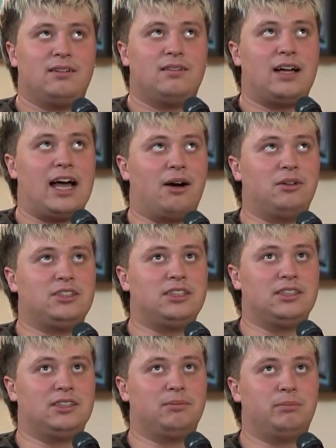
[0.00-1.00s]
how
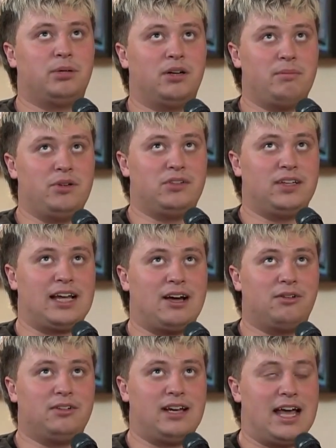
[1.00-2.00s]
to put music
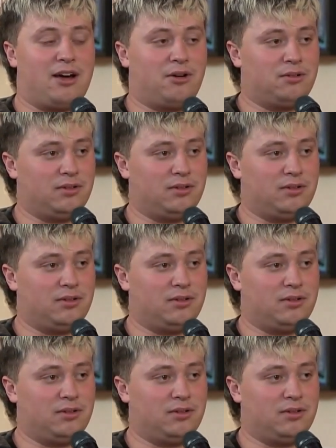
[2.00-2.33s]
out now